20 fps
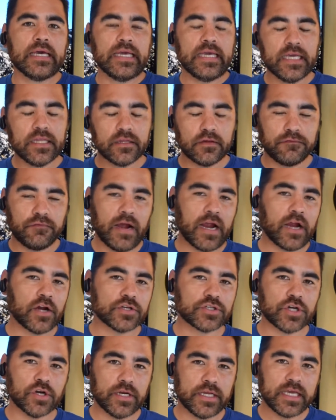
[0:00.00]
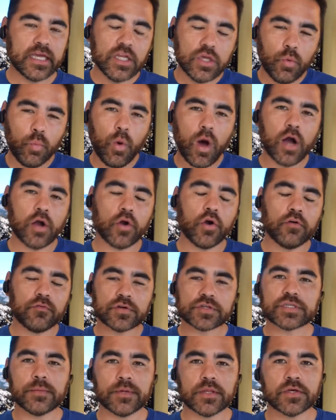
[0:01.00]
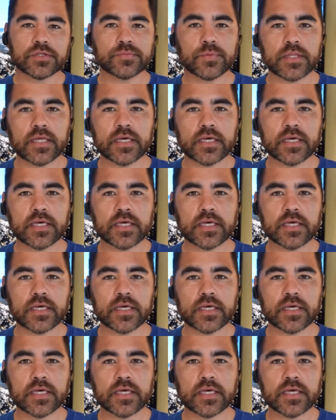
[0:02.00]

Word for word: in the fire journey. Can you walk over some of those with